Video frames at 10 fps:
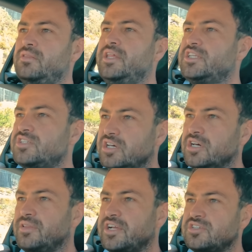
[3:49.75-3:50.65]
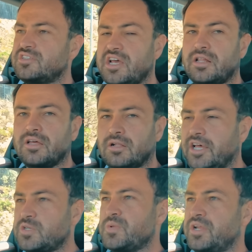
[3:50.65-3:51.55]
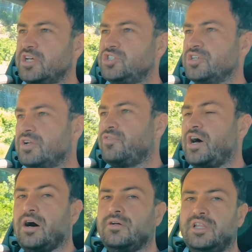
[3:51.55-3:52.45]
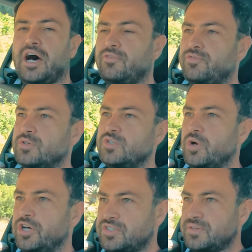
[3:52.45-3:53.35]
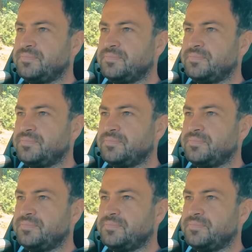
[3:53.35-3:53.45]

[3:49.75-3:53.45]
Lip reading: That's a technical explanation of how downforce works.